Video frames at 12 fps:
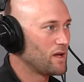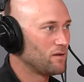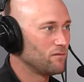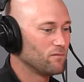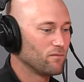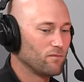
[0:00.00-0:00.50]

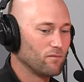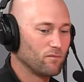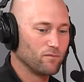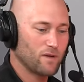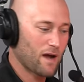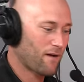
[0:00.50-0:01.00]
And
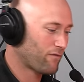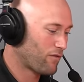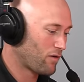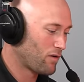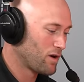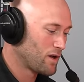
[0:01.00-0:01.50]
yeah,
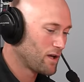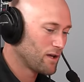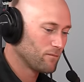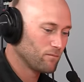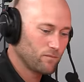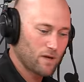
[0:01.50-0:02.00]
for
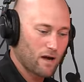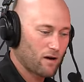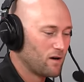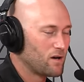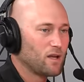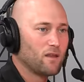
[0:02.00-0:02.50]
yeah,
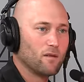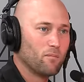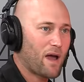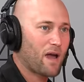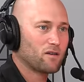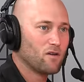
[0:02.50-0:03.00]
hunting in the
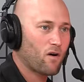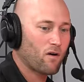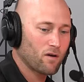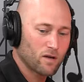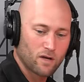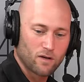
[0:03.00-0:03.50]

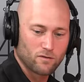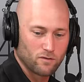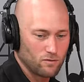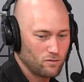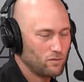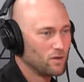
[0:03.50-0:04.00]
backyard
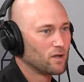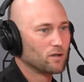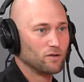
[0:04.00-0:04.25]
to